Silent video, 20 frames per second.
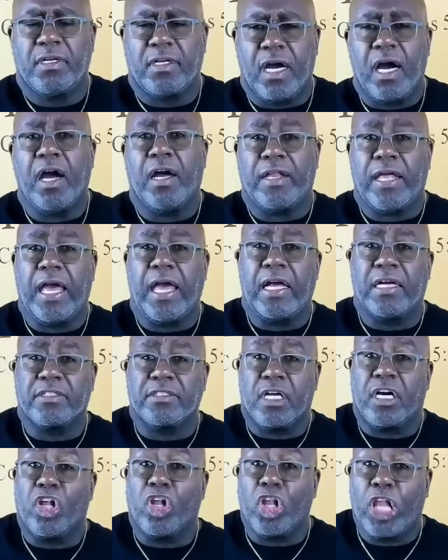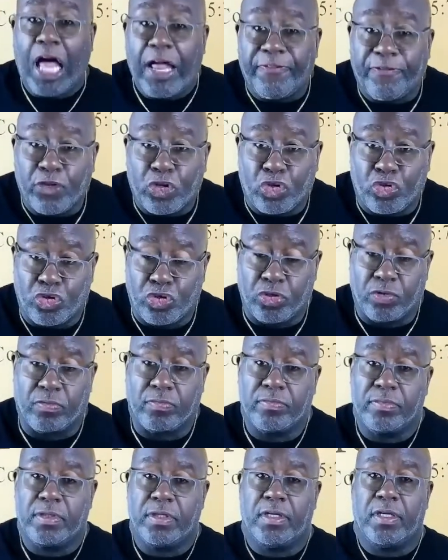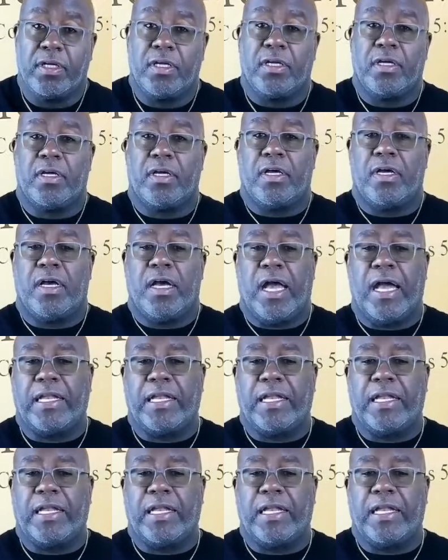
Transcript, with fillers: God has a lot for you to do,